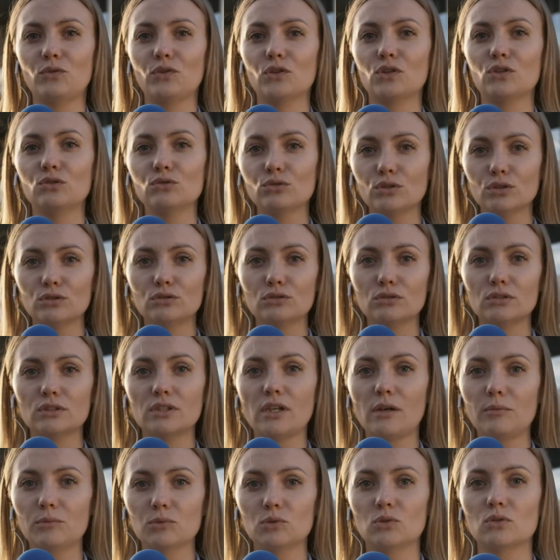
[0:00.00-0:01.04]
you
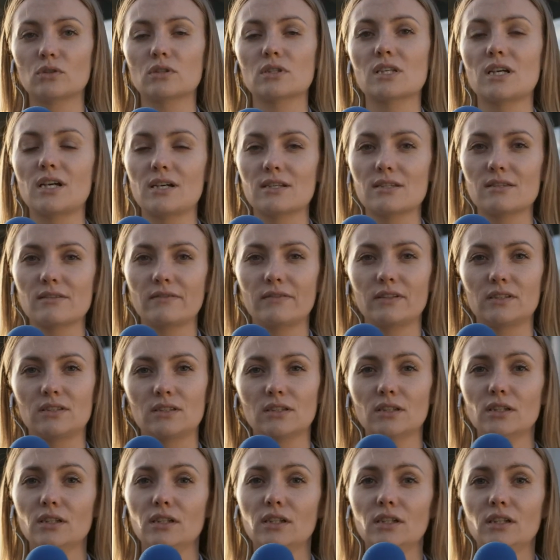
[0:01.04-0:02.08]
actually hold that
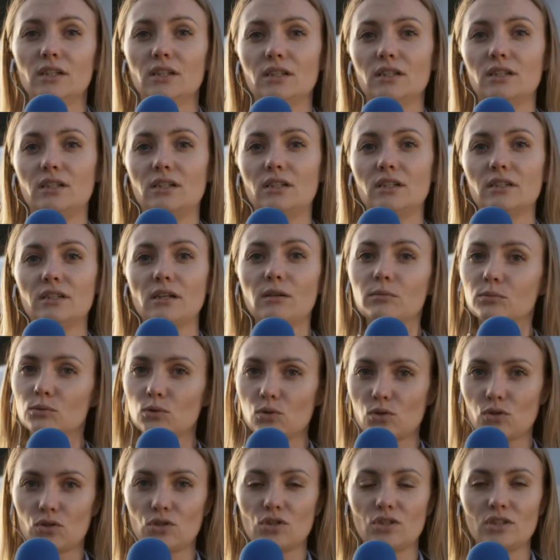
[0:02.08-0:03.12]
framework
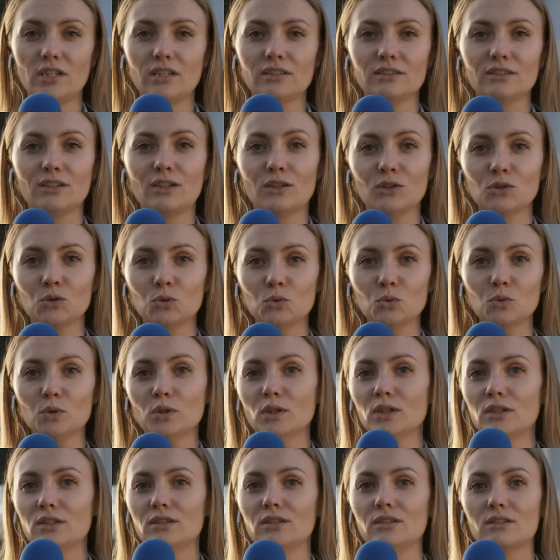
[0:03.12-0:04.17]
in reality
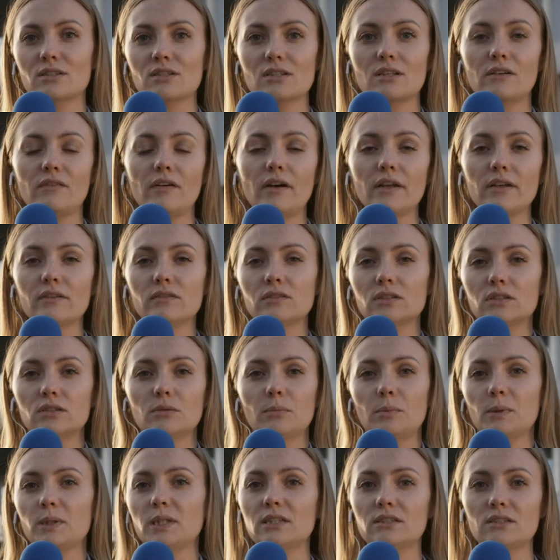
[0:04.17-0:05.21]
and you create
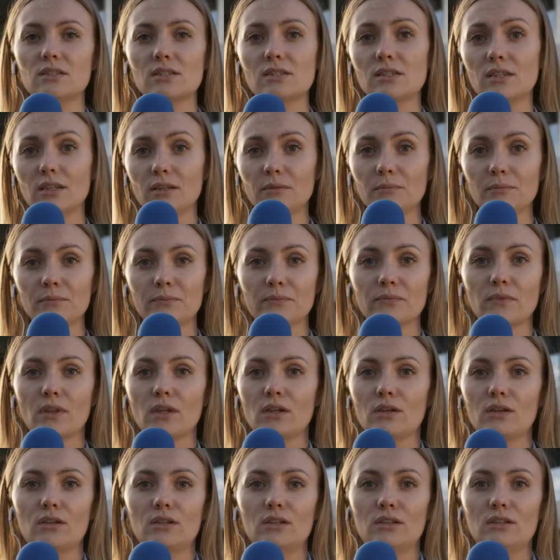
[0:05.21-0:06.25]
space time
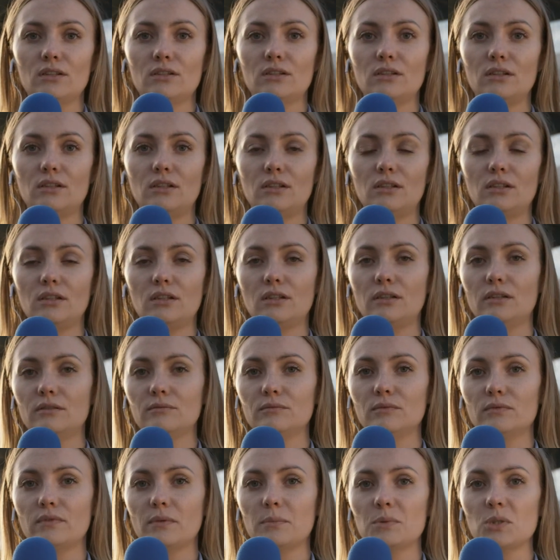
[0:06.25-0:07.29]
reality out of
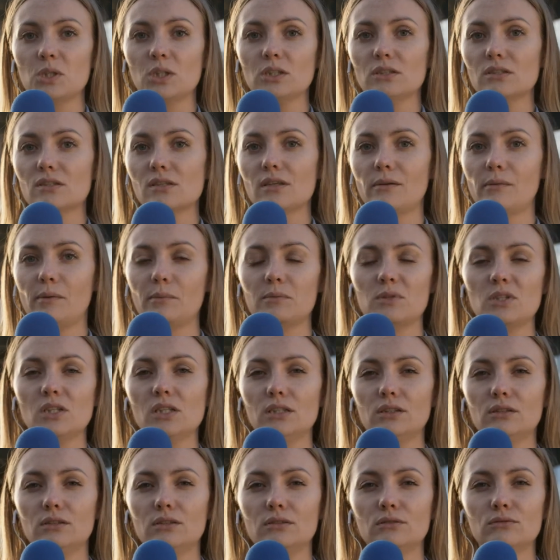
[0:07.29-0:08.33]
that,
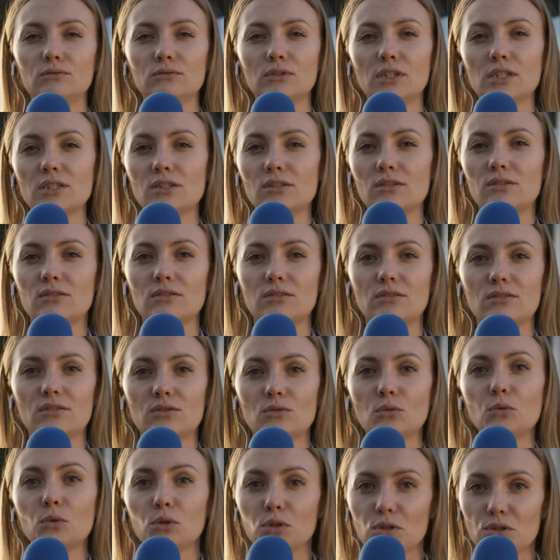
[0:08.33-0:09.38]
and the
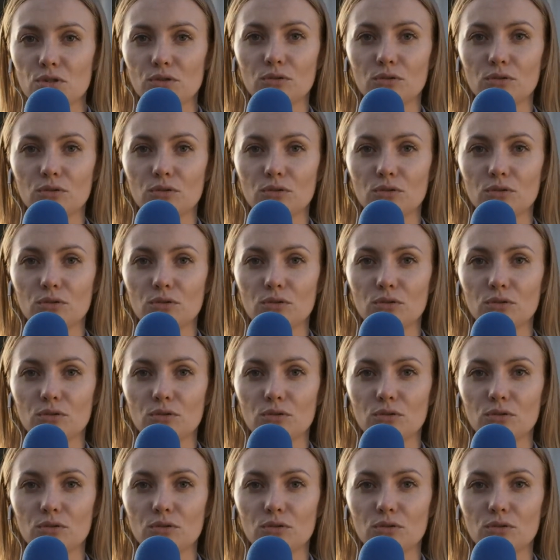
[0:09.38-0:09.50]
narrative